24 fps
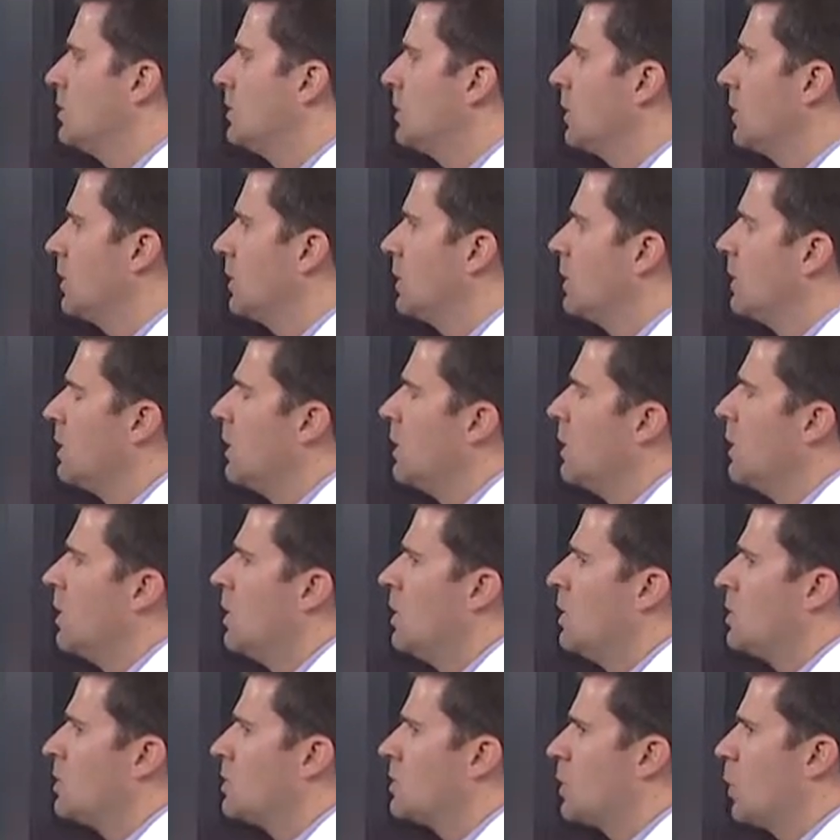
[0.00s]
Sure.
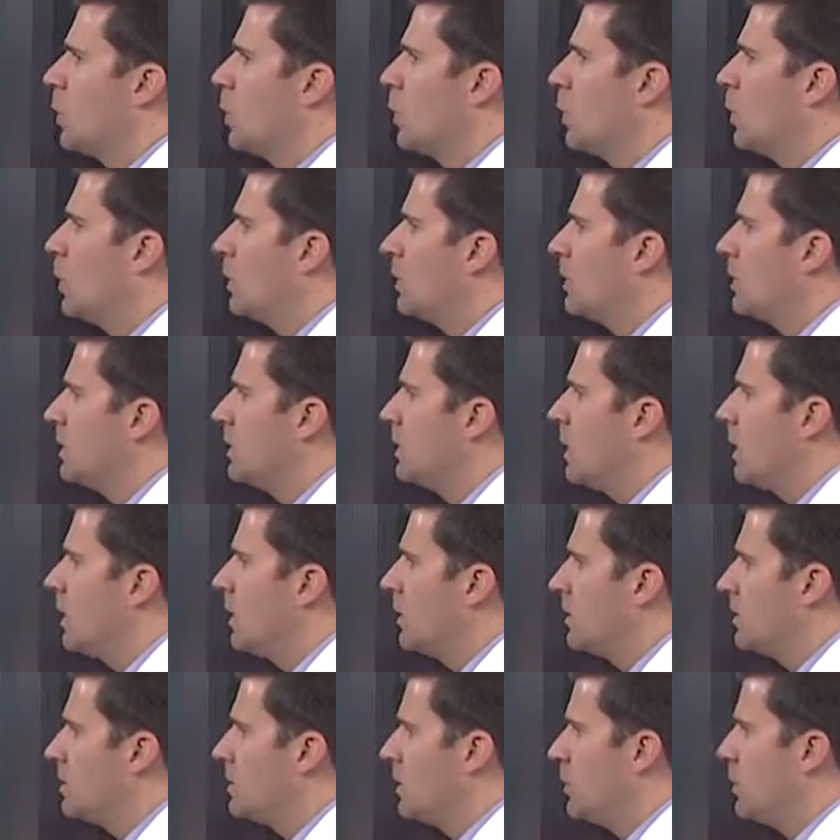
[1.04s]
So
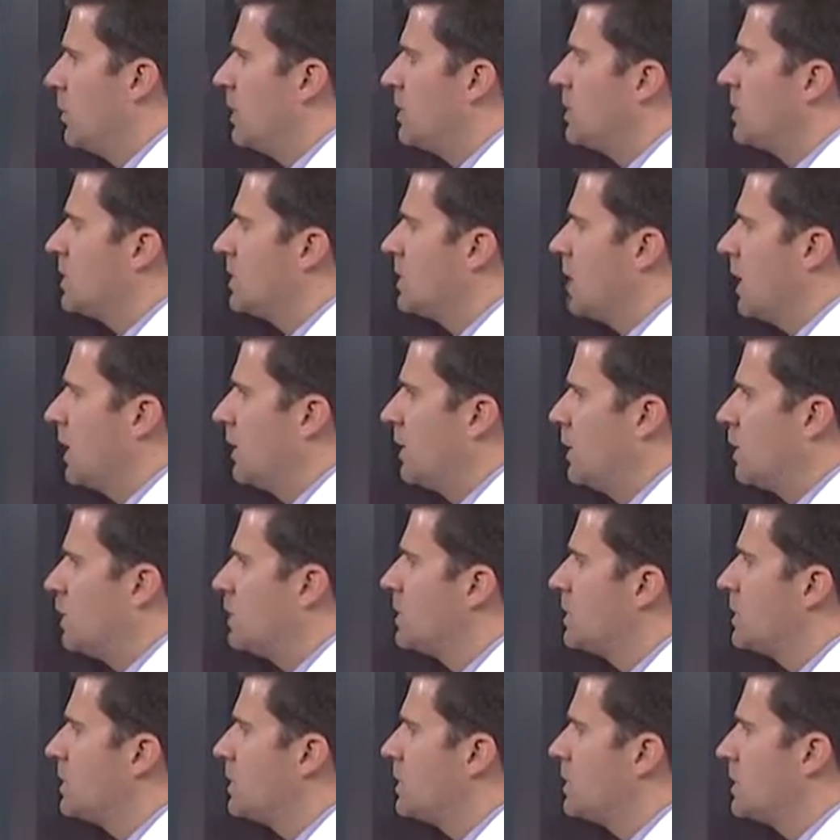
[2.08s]
dementia
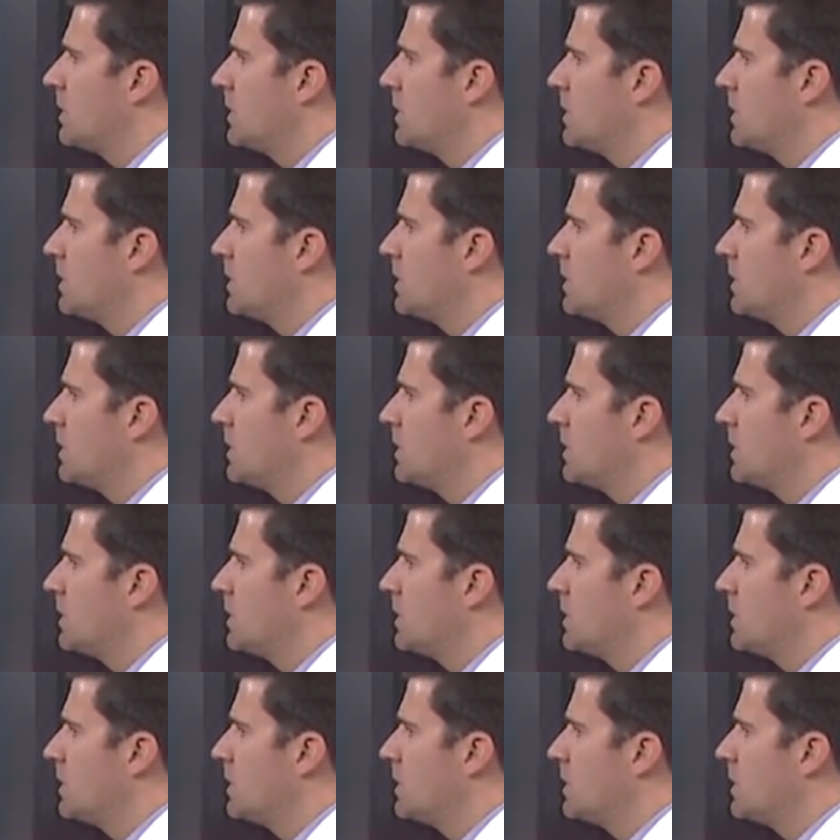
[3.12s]
diagnosis